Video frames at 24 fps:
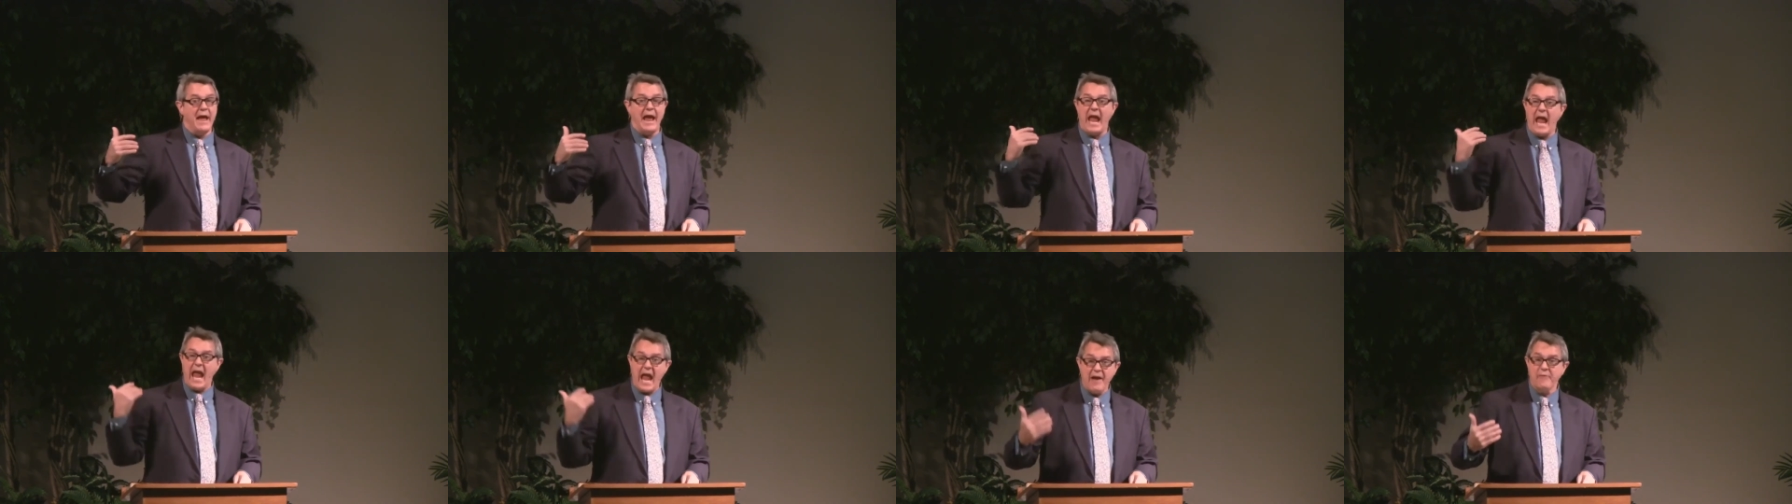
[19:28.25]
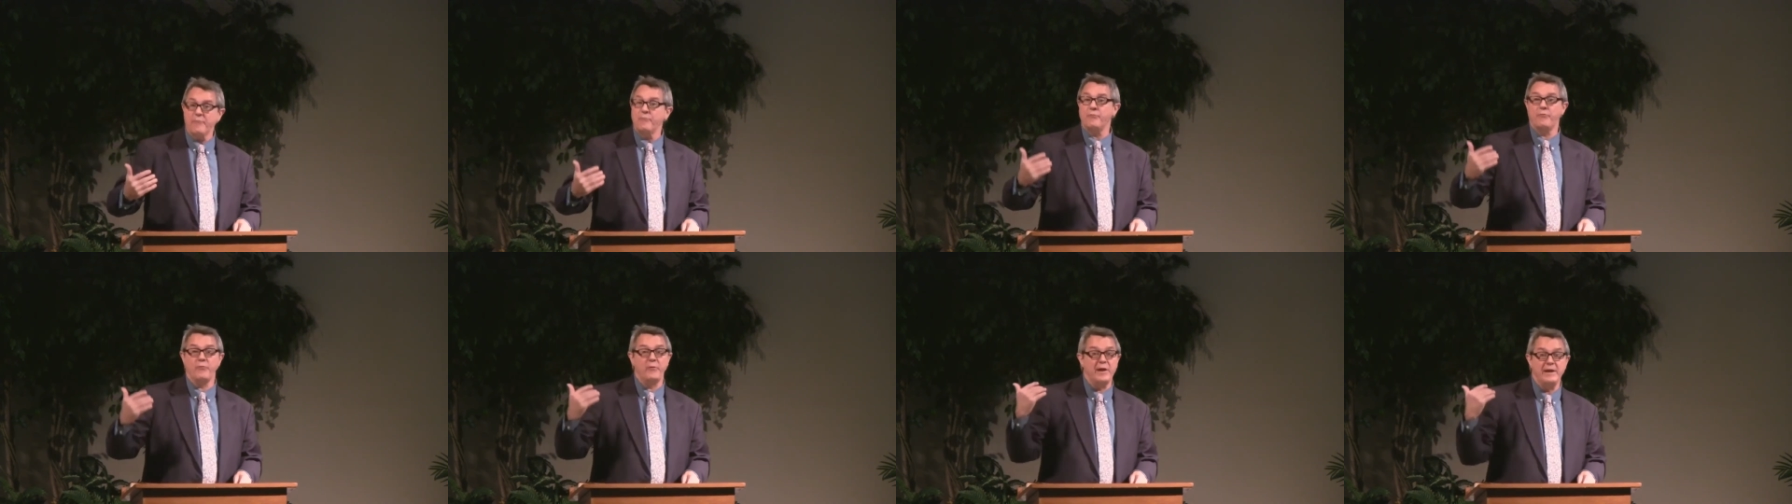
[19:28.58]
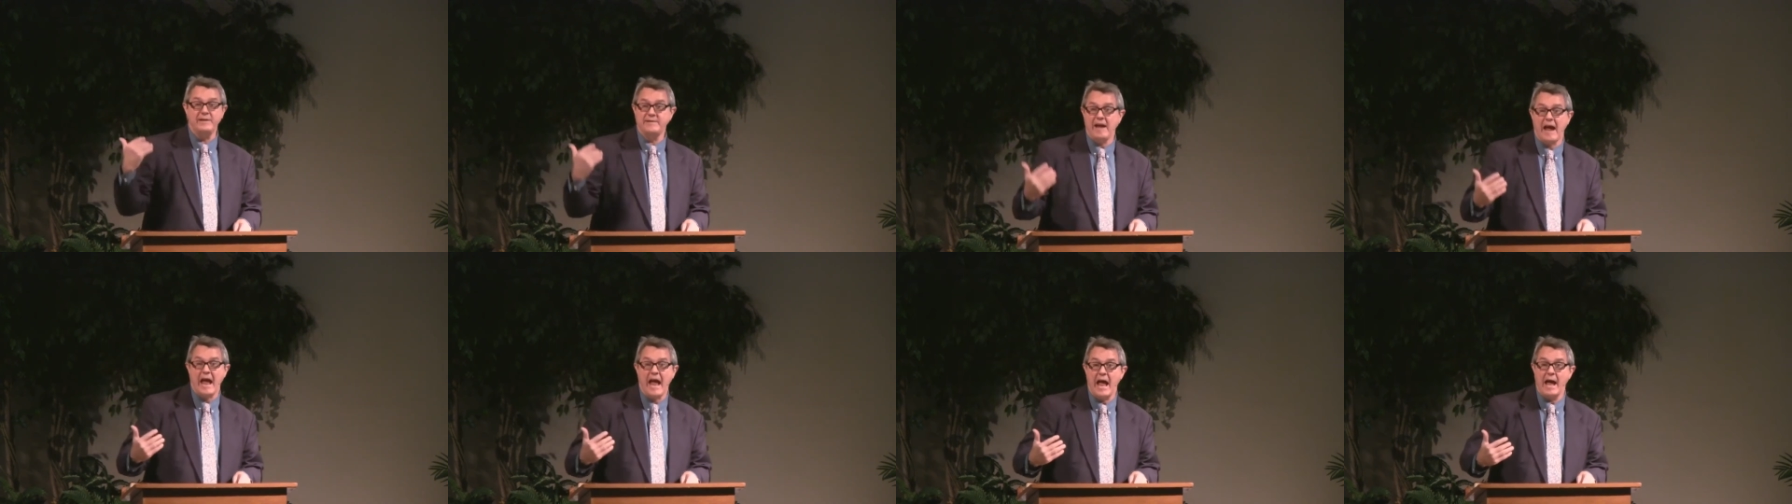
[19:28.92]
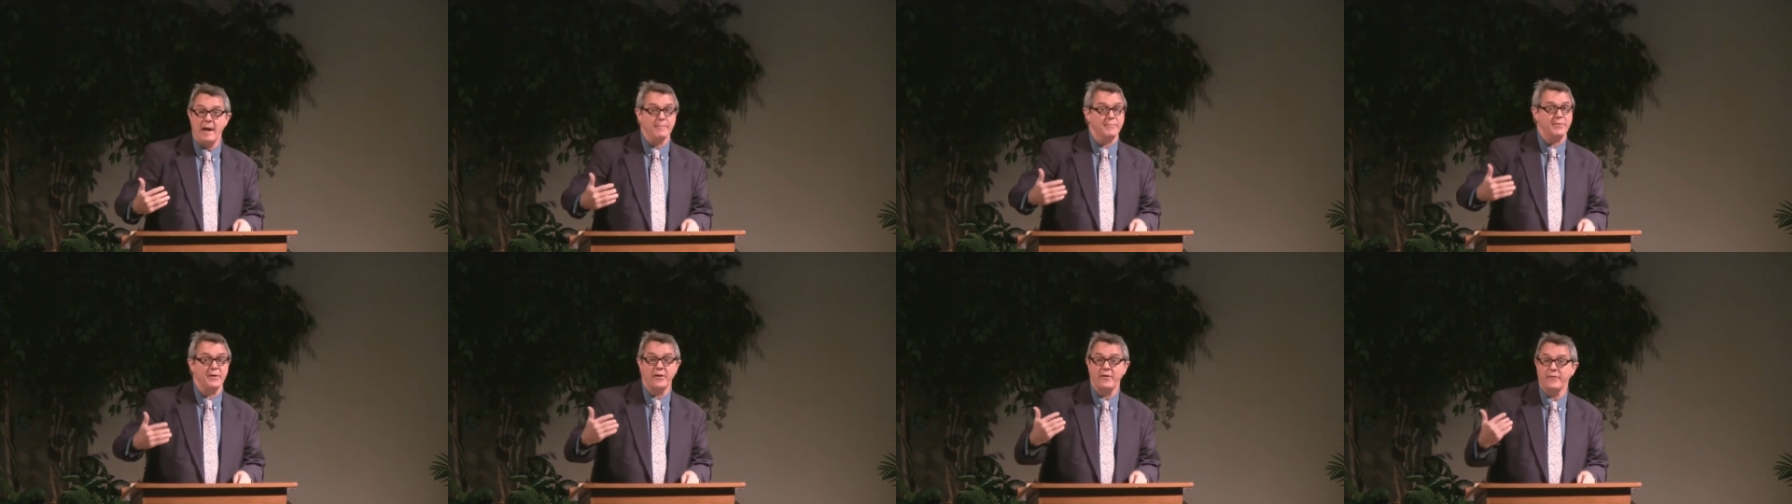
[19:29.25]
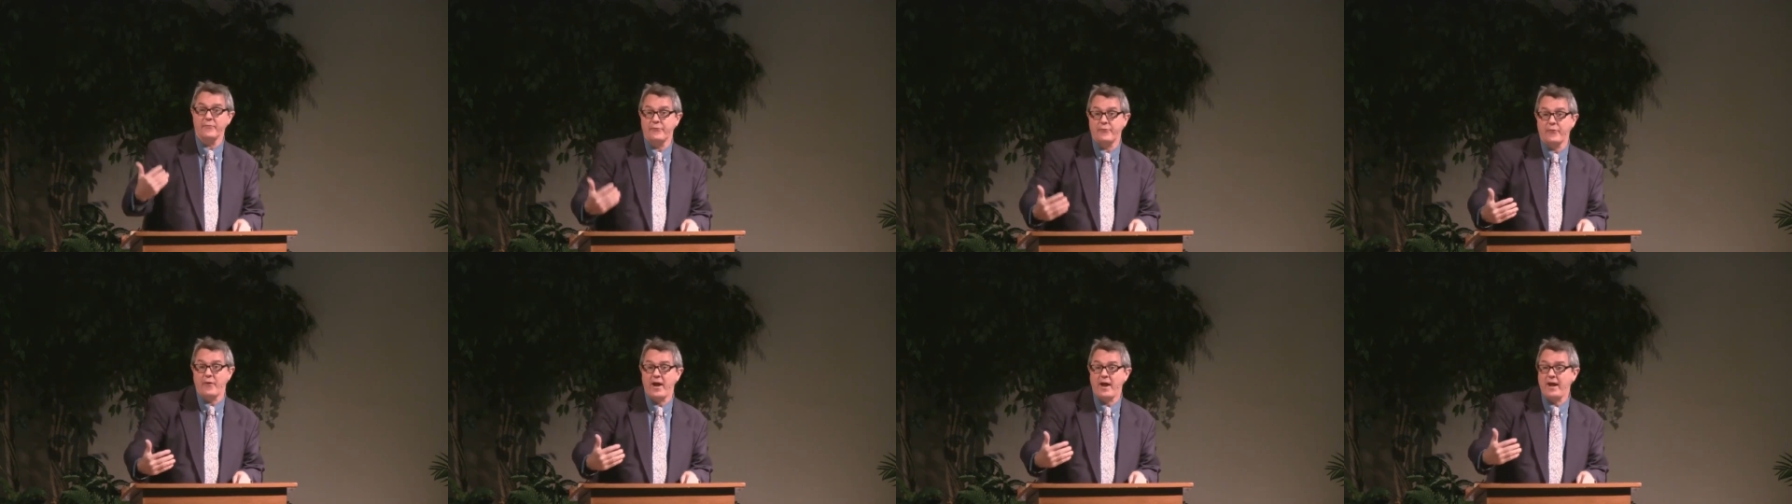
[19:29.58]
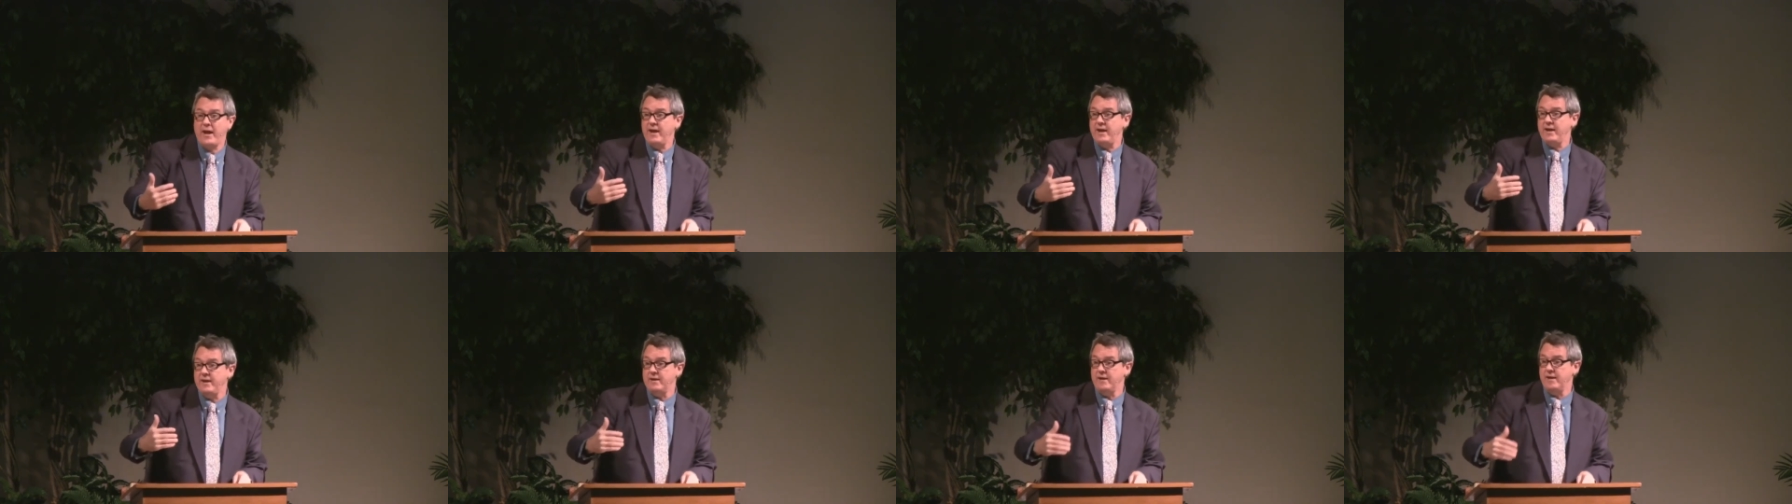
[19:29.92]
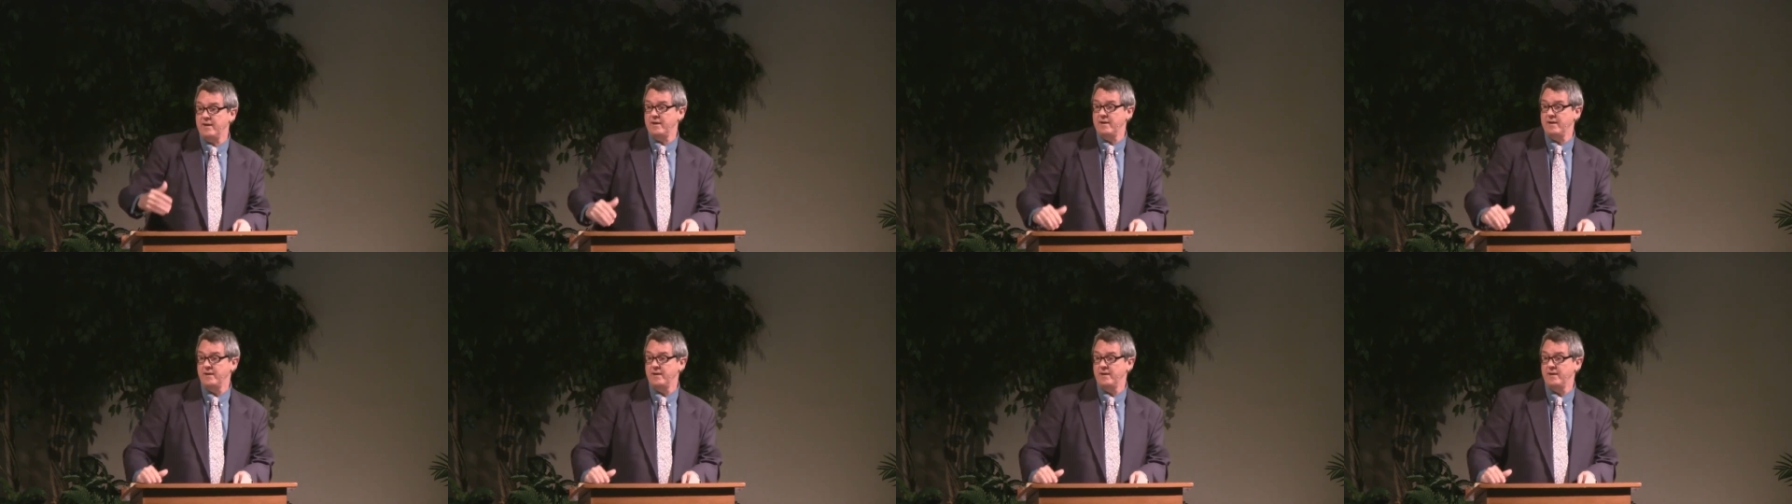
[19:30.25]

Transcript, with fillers: Every time they're afraid.